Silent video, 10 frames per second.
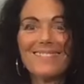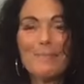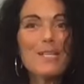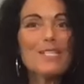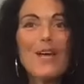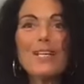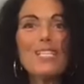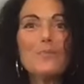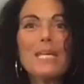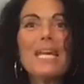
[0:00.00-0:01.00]
But as long as
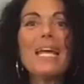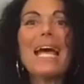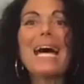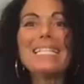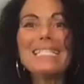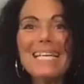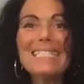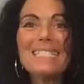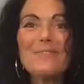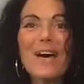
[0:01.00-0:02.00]
we
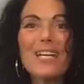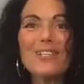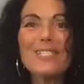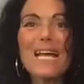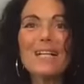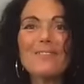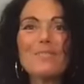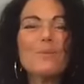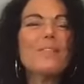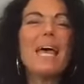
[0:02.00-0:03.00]
identify ourselves with